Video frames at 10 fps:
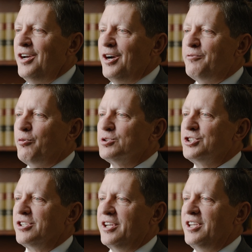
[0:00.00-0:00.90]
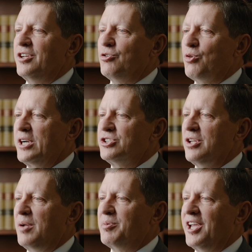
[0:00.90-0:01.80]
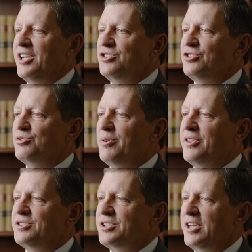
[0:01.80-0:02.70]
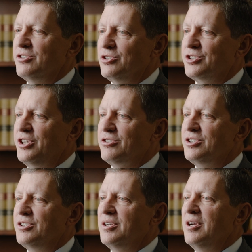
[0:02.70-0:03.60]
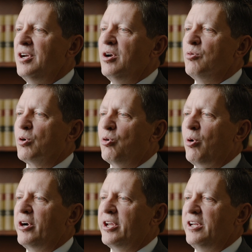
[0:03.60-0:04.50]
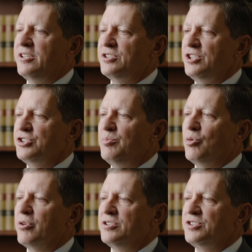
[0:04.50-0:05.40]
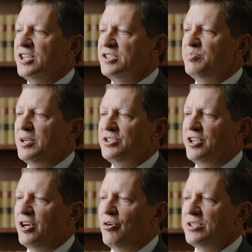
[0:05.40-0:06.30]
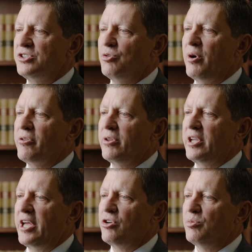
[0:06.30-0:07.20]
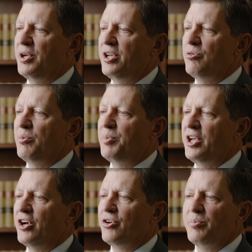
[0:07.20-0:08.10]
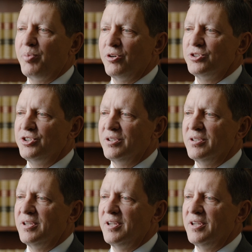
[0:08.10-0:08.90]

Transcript: Unfortunately, contractual obligations with the St. Louis Hilton required a decision more than 6 months ago as to whether the annual meeting would be held in person.